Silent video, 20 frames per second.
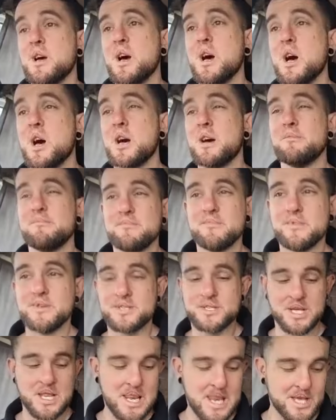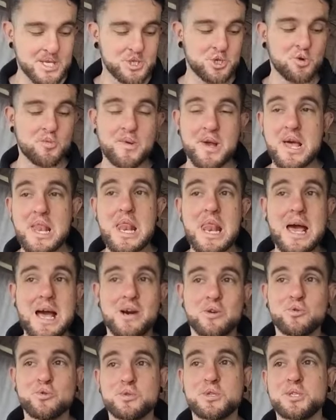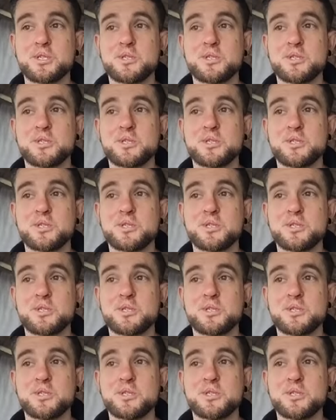Um, it's a little bit loud,